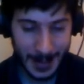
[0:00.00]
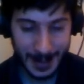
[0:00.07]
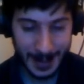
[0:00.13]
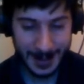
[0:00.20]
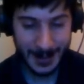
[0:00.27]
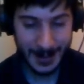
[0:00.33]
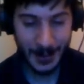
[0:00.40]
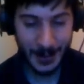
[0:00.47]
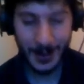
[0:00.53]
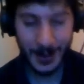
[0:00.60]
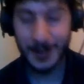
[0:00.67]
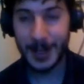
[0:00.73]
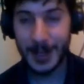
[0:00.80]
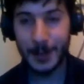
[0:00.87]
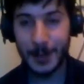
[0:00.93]
God, I
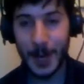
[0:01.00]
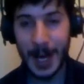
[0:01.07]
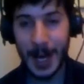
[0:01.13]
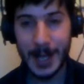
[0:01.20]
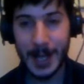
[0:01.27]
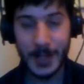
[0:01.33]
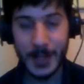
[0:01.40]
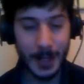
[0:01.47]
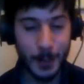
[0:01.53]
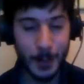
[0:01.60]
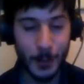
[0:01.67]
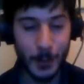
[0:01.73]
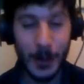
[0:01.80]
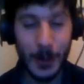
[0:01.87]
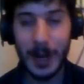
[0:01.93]
think I might actually be
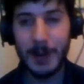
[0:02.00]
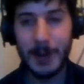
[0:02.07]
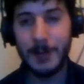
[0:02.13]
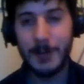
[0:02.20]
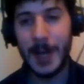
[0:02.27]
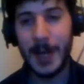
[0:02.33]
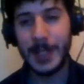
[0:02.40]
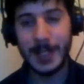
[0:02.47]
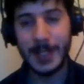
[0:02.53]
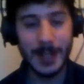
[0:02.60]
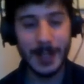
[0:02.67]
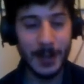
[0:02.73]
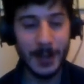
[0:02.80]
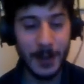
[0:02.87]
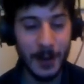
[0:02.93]
running out of facts to
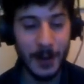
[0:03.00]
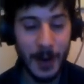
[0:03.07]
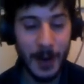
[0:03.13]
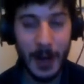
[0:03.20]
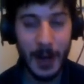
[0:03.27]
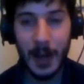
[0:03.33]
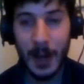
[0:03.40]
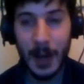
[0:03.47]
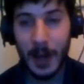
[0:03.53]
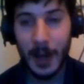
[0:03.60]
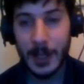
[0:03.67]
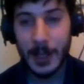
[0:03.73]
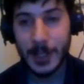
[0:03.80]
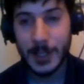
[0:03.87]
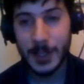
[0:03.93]
tell you.
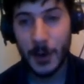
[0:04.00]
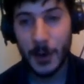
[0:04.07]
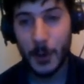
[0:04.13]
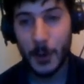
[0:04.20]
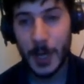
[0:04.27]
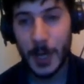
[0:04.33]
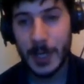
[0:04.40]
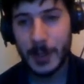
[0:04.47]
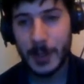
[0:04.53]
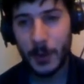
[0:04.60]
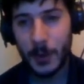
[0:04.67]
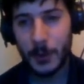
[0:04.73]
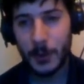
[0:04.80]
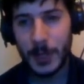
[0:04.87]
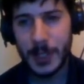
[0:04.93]
So in
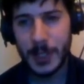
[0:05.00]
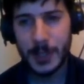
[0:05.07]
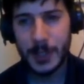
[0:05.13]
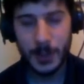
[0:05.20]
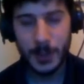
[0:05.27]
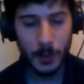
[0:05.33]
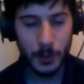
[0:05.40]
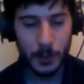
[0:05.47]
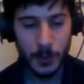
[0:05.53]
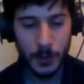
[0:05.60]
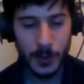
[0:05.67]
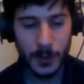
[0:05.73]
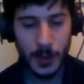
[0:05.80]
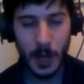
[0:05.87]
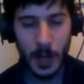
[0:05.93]
total, it's sold,
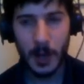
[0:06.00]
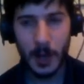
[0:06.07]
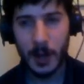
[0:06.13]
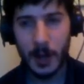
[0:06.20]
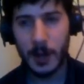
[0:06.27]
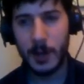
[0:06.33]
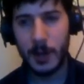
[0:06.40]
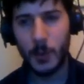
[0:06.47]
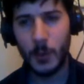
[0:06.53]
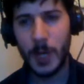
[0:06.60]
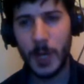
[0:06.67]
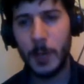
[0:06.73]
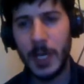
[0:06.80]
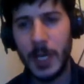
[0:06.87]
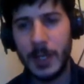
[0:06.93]

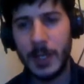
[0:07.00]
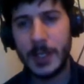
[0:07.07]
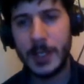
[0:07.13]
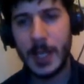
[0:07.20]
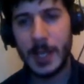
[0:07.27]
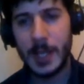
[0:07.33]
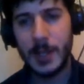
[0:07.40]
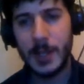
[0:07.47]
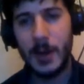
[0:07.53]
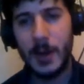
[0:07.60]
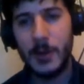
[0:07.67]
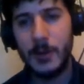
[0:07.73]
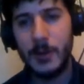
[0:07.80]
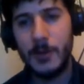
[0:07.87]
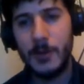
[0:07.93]
Wikipedia says
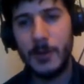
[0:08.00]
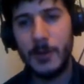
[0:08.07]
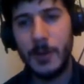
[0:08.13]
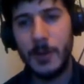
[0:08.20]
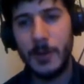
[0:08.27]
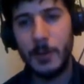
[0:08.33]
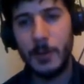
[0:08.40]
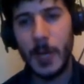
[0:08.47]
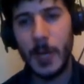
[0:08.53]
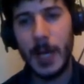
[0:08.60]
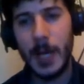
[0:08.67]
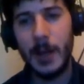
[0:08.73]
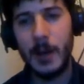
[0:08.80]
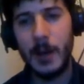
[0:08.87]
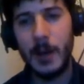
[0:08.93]
150 million